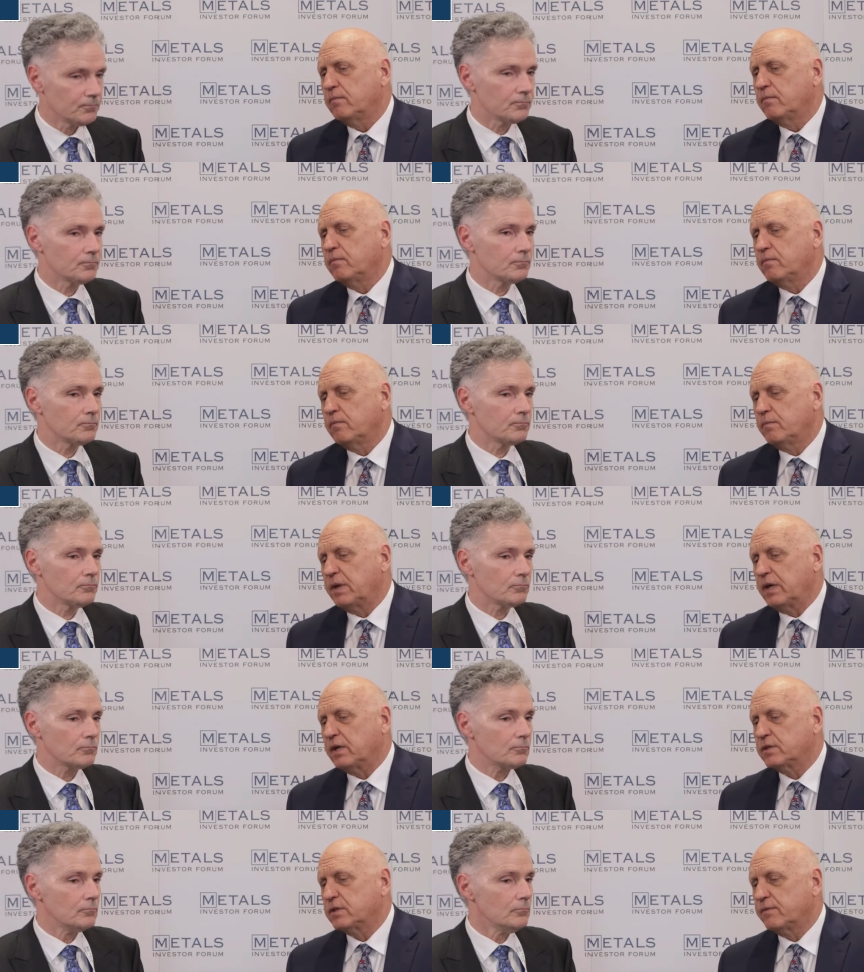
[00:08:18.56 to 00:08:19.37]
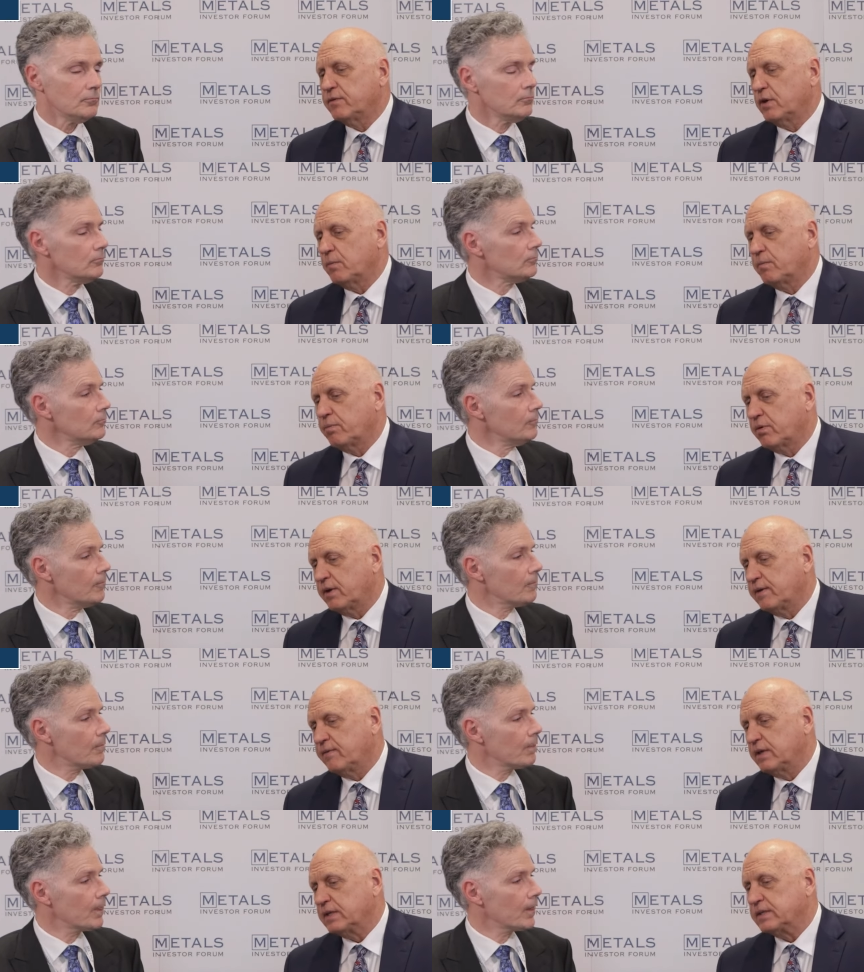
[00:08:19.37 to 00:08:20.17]
Speaker 1: because of your
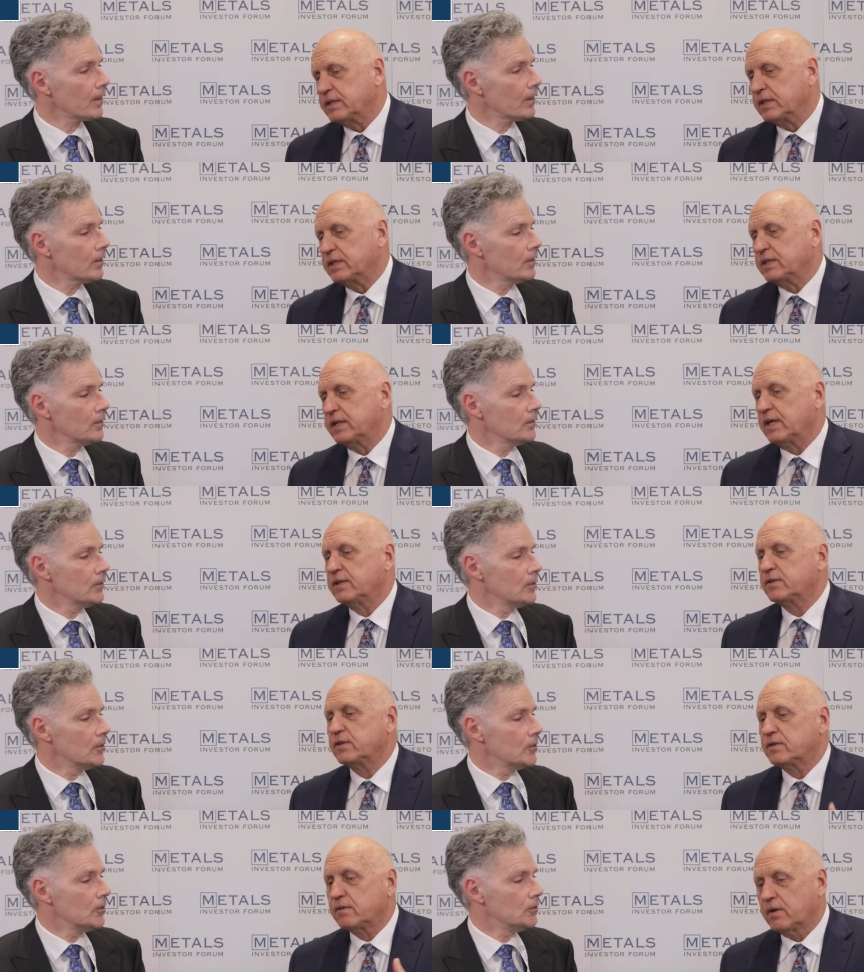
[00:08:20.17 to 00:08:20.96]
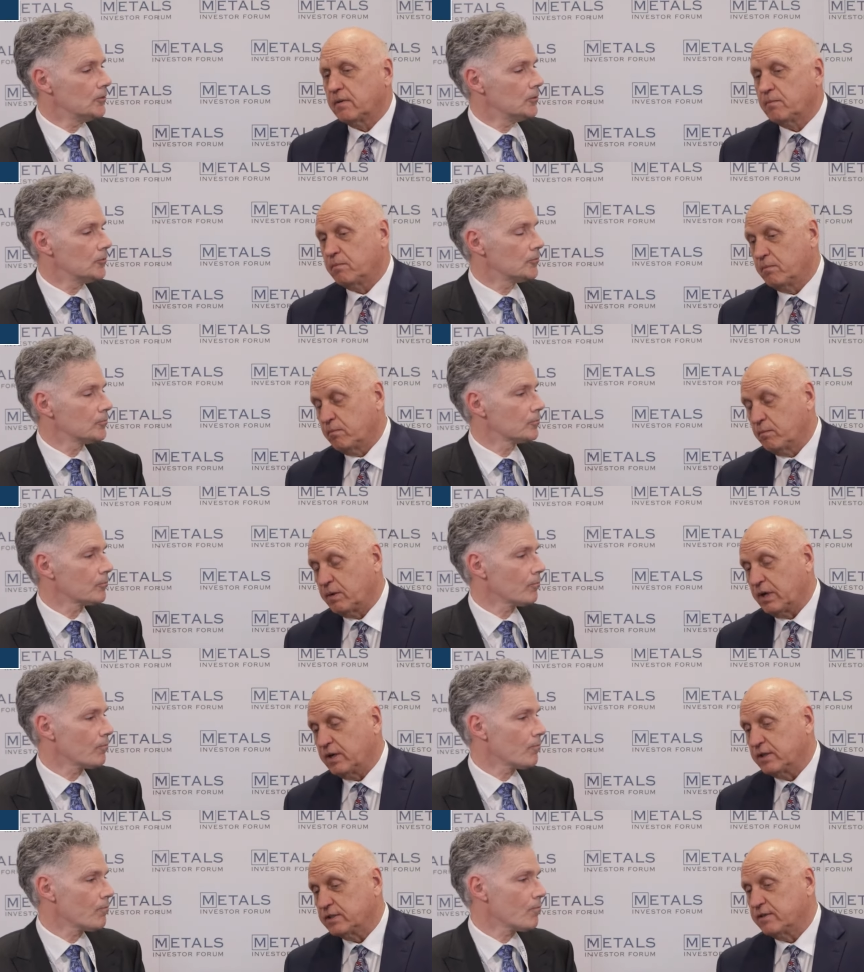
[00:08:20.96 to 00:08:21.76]
previous success,
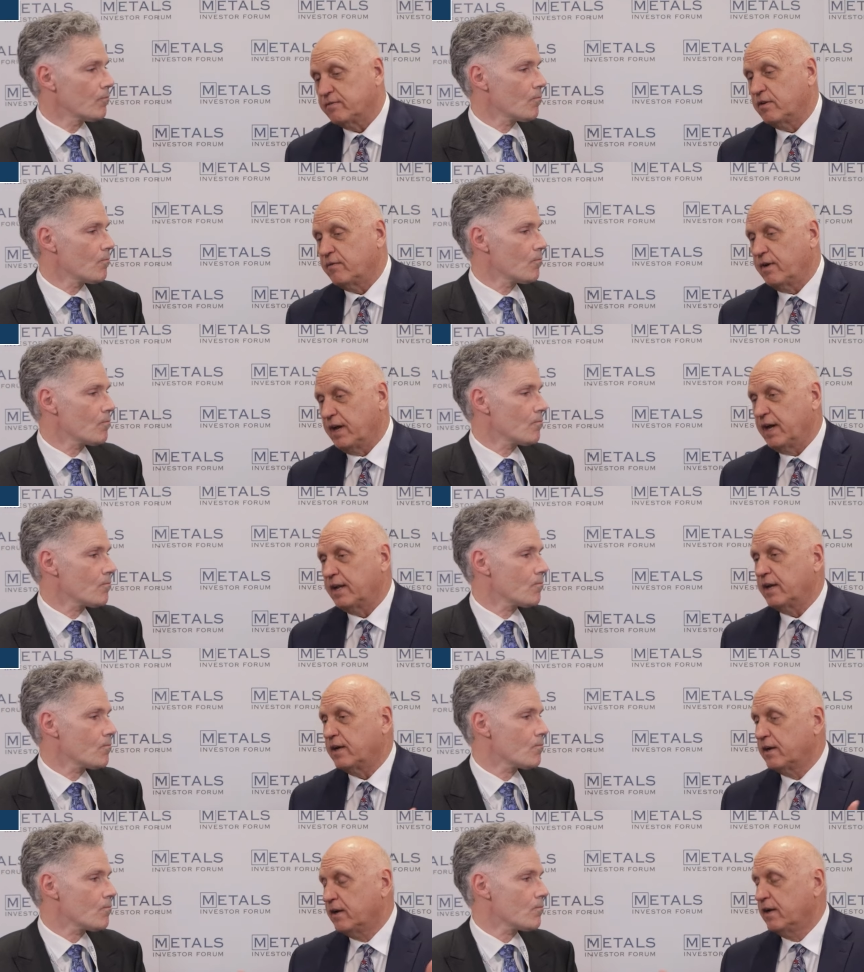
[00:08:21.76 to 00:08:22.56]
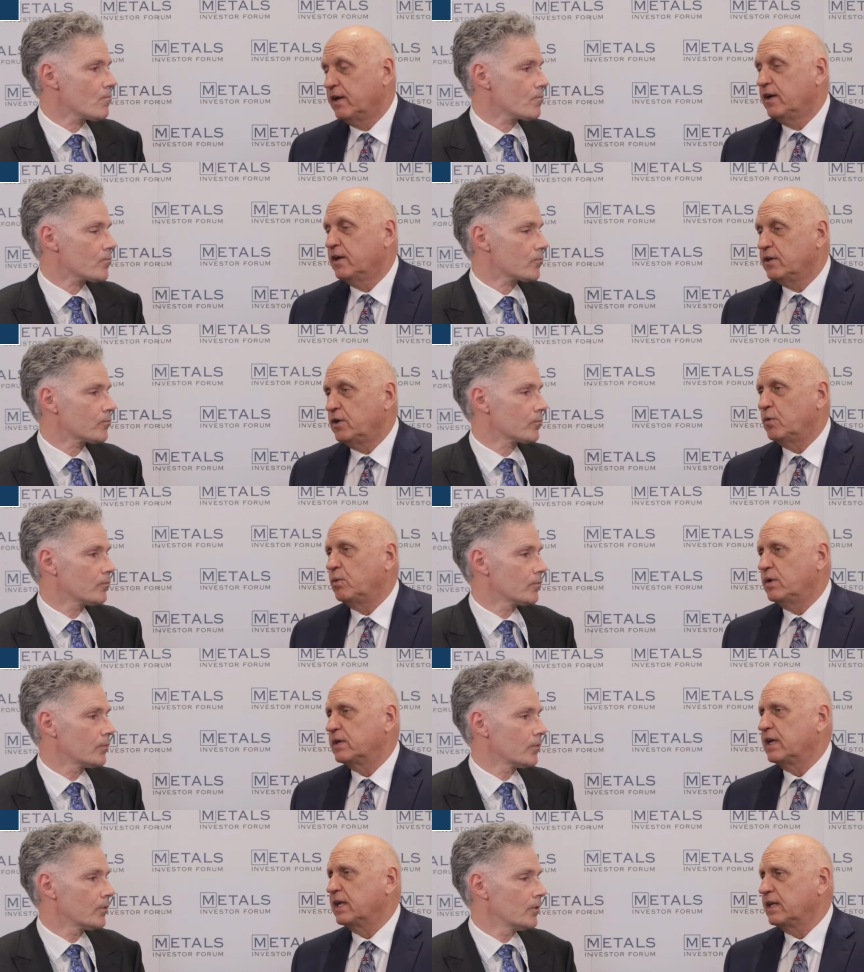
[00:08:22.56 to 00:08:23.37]
because of Nevada, you will
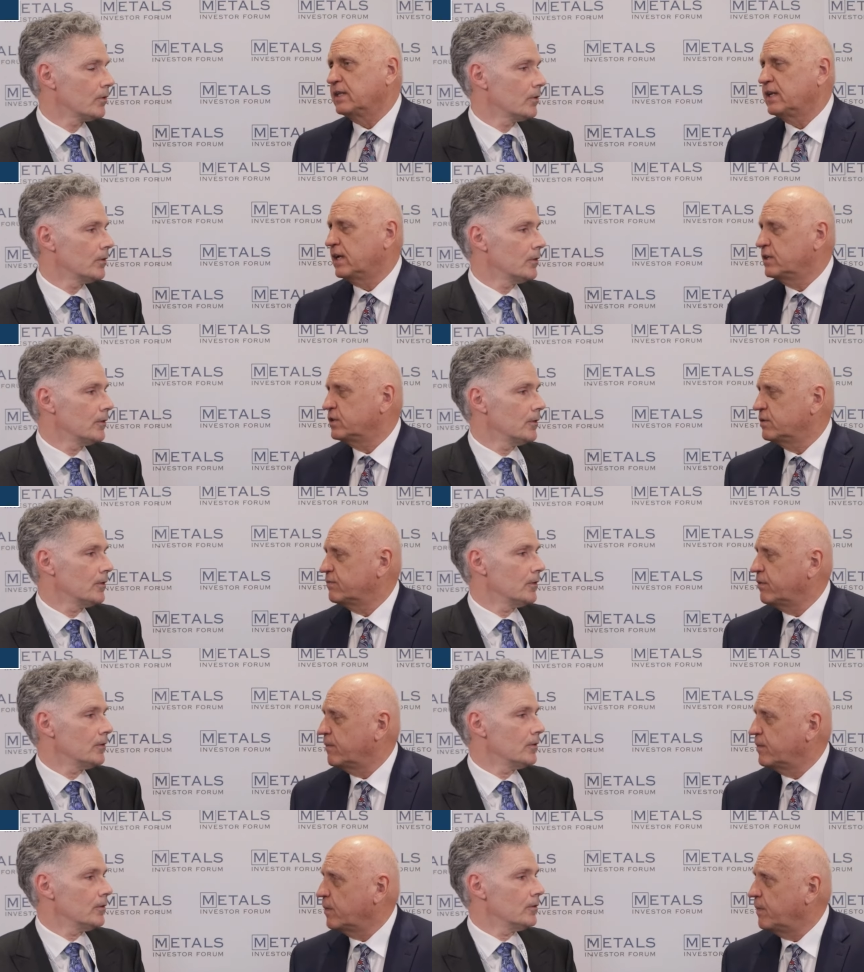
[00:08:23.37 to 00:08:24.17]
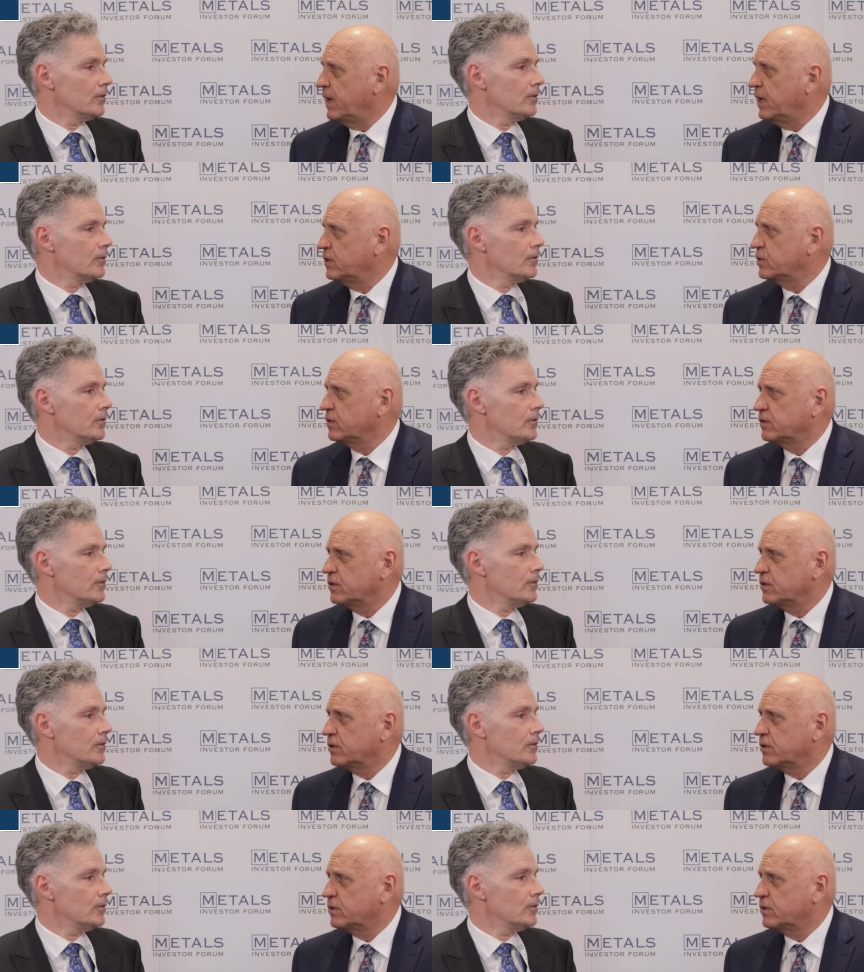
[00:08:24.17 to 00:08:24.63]
get attention from the majors.